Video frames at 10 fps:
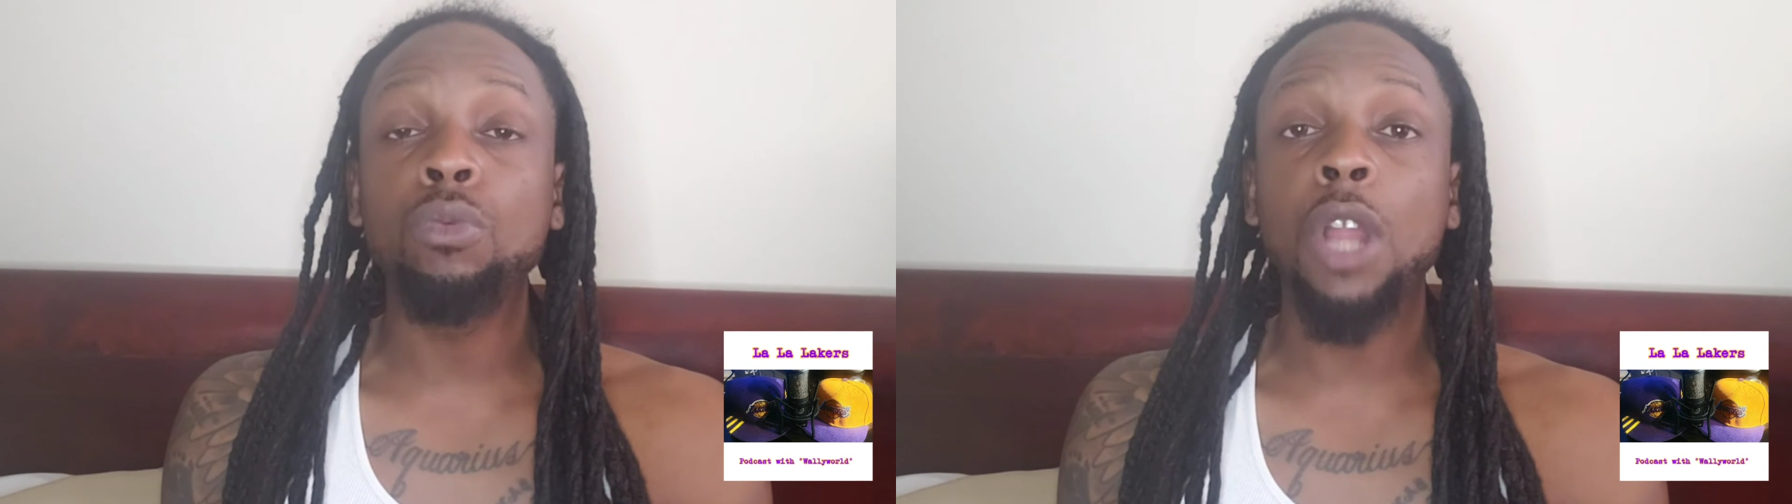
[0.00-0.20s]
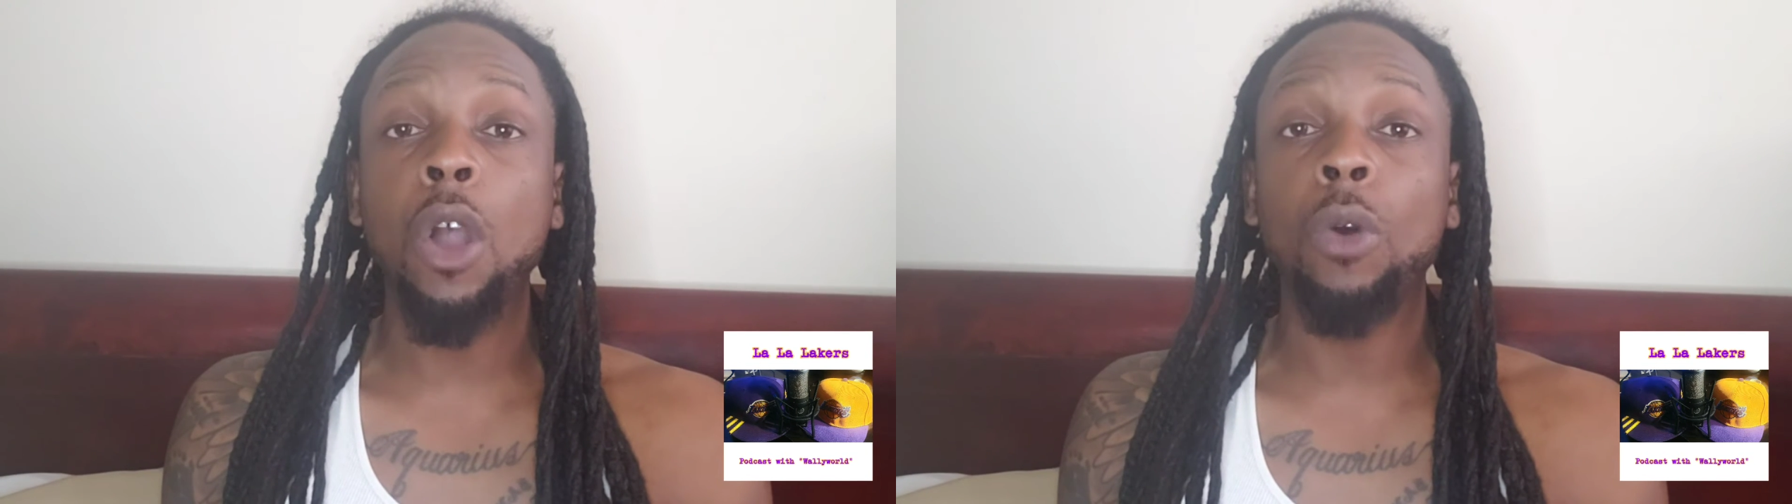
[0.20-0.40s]

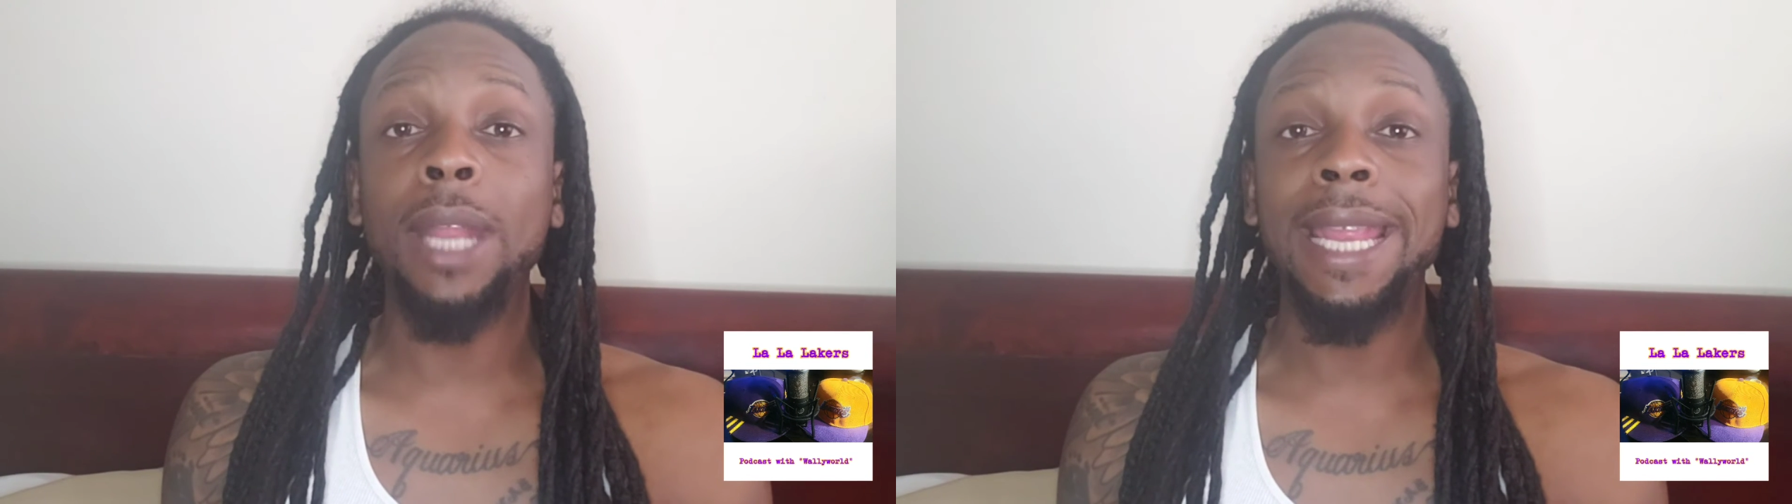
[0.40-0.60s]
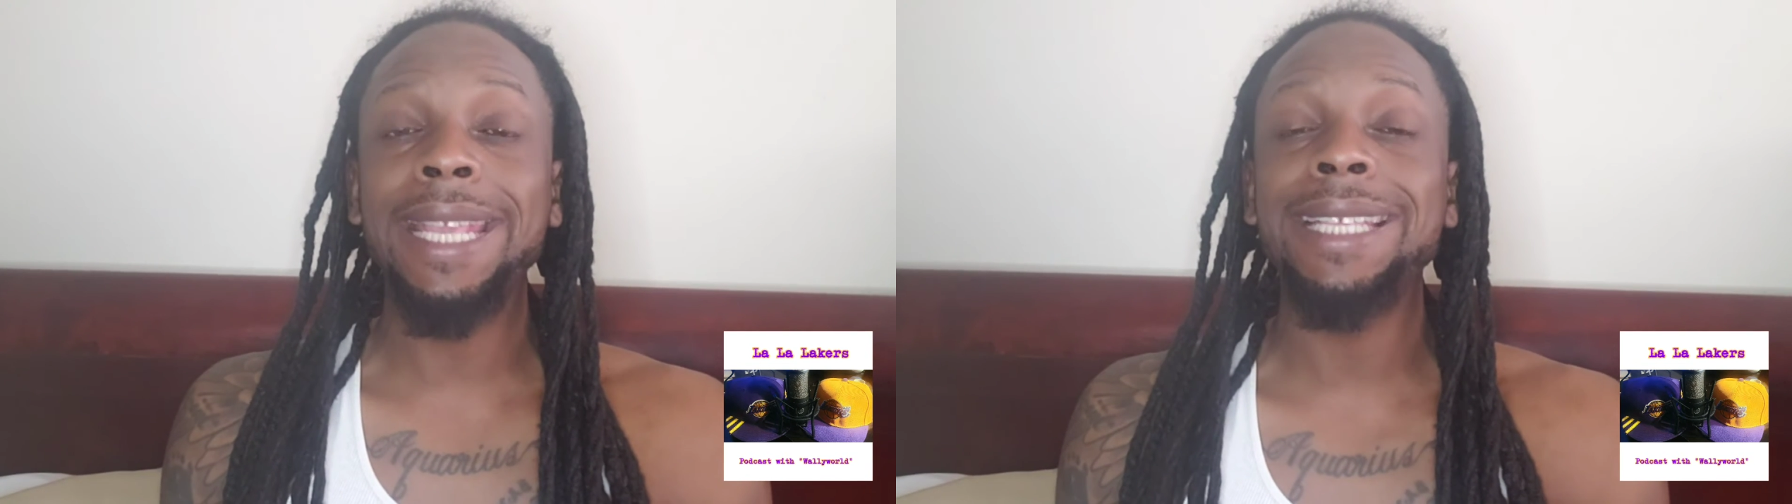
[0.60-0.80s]
know
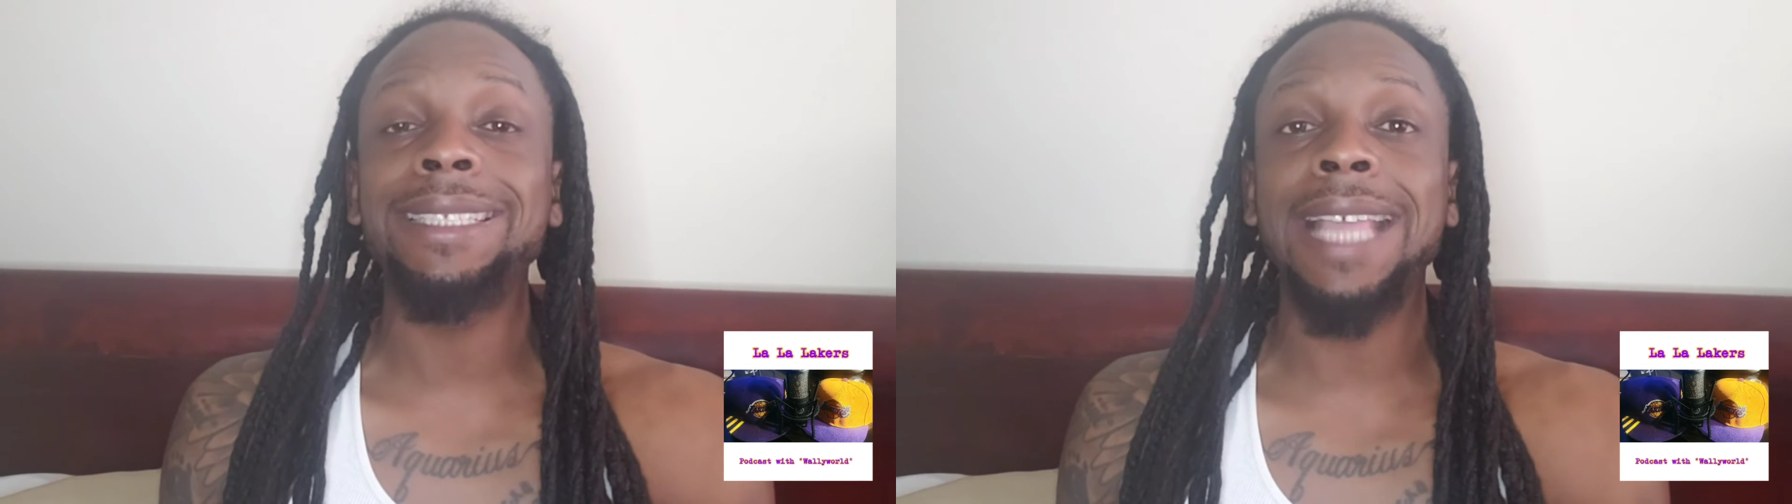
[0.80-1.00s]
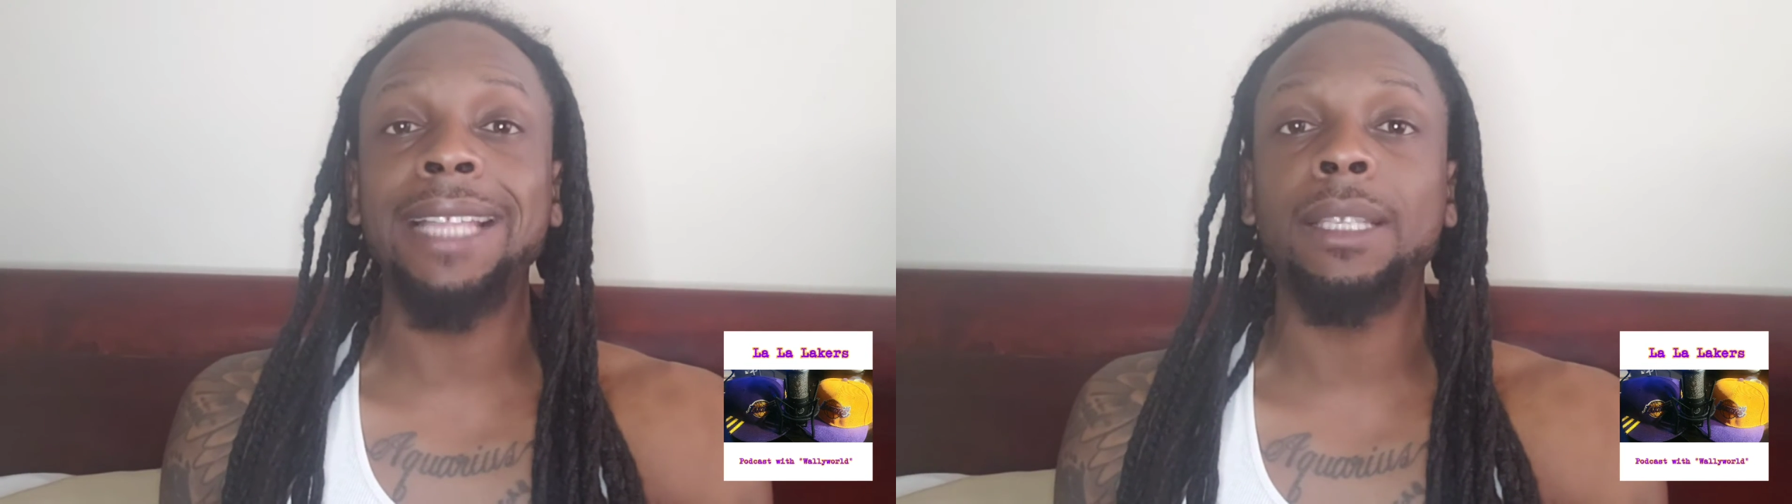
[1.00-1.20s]
that
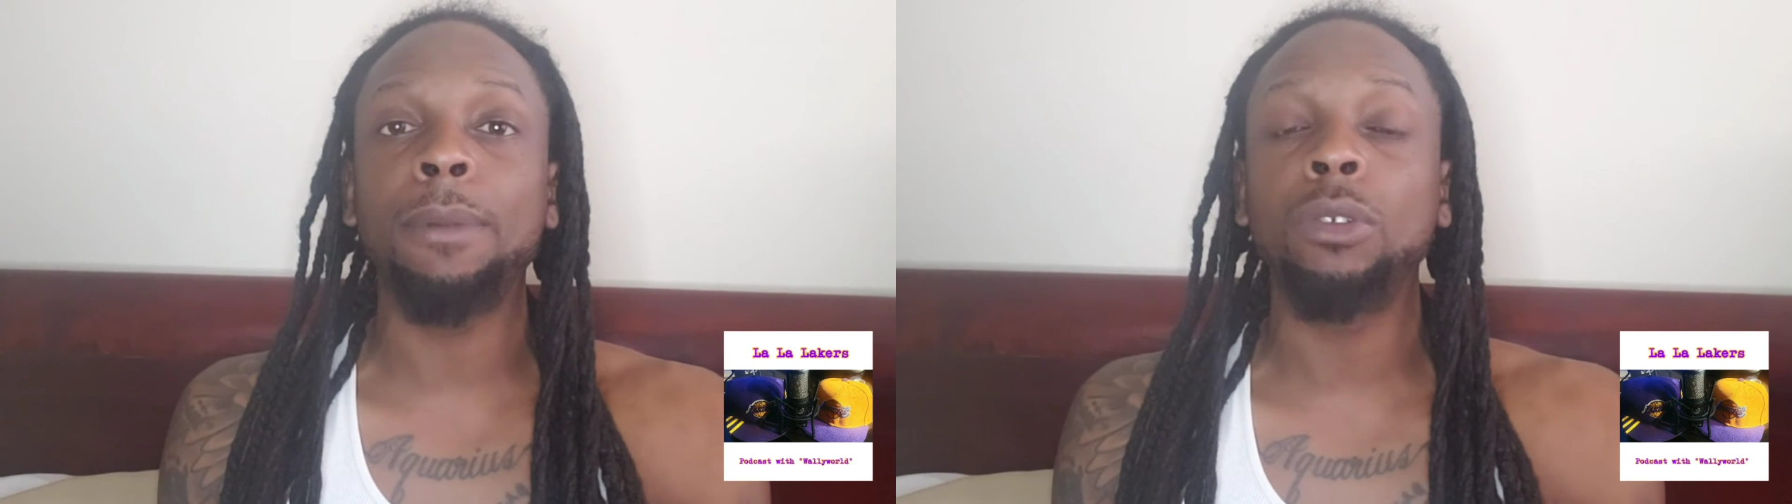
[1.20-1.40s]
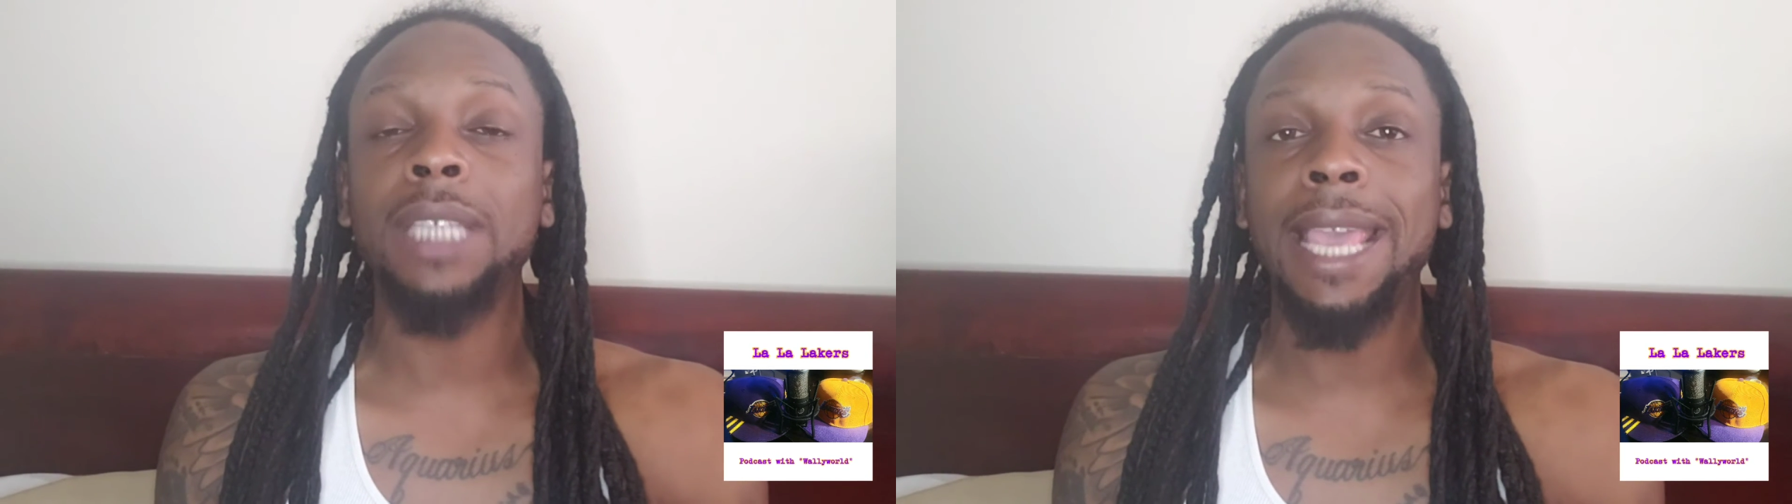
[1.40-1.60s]
he's not the
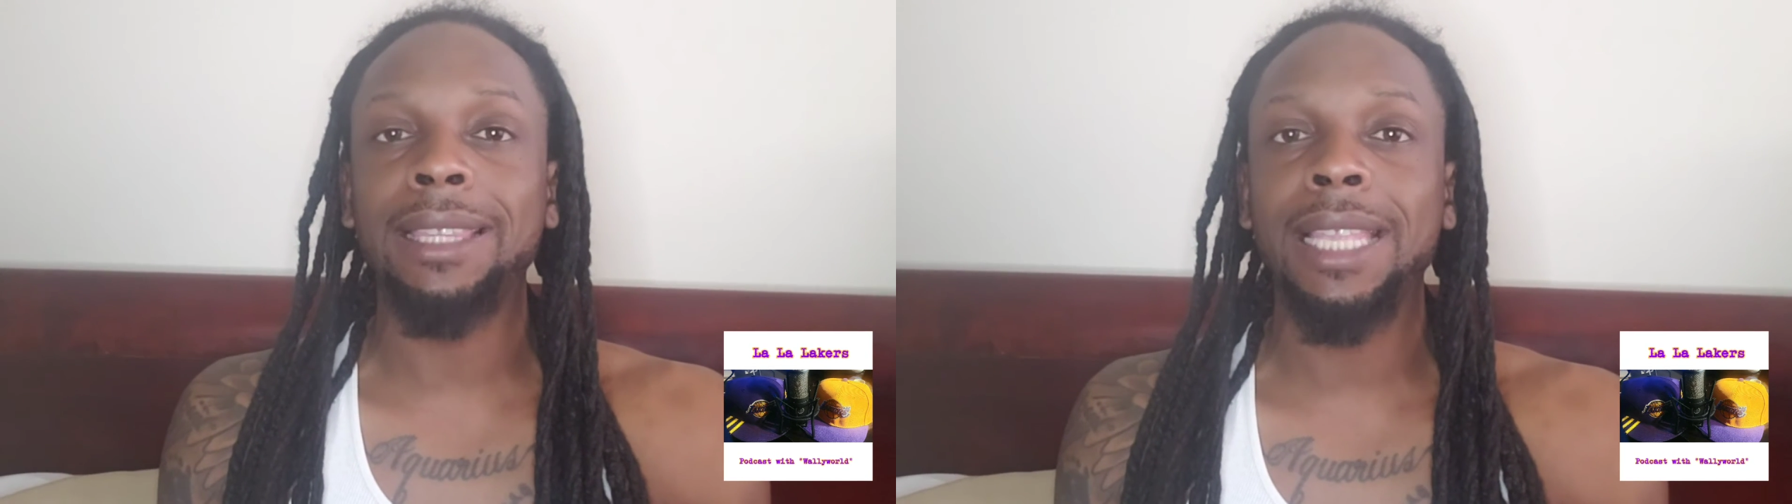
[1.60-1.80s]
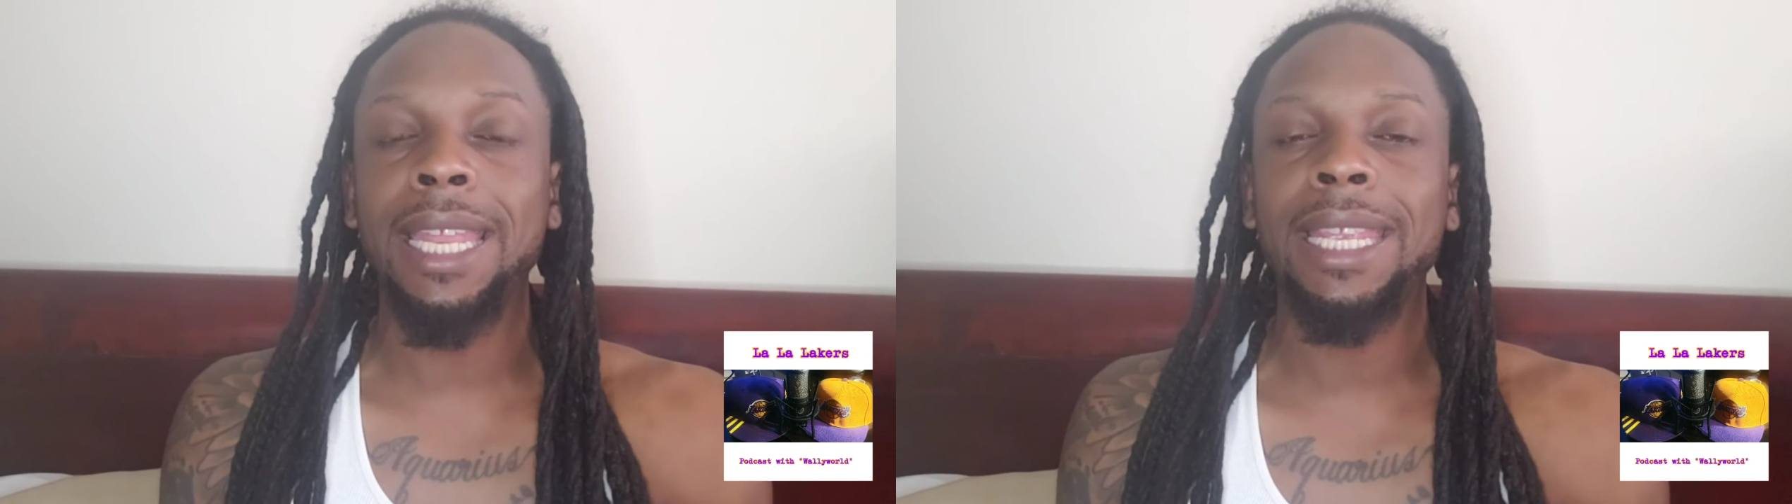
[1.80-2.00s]
most
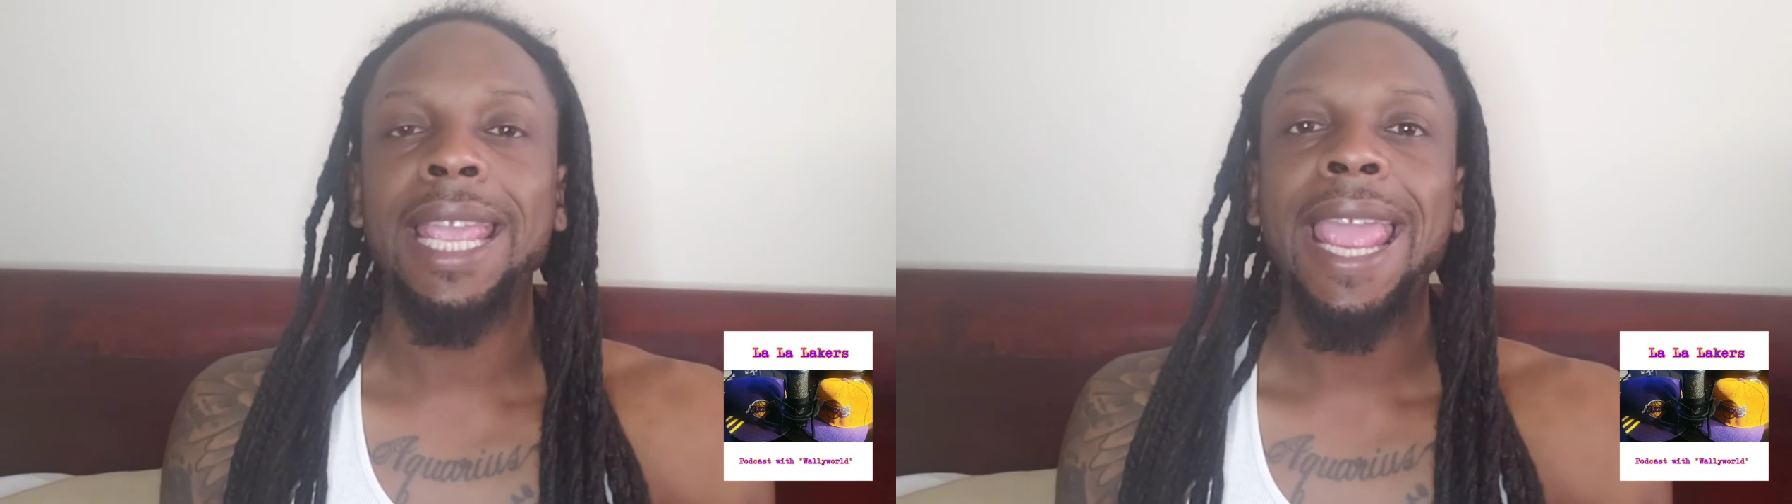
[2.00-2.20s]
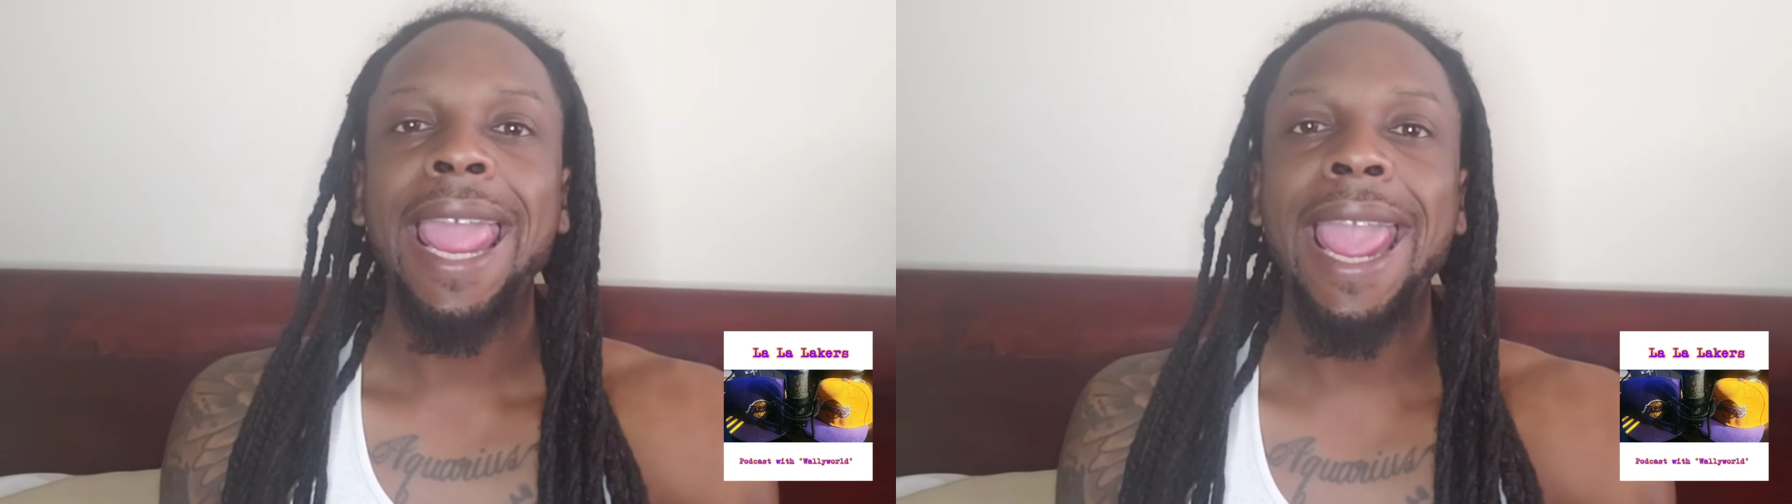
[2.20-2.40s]
athletic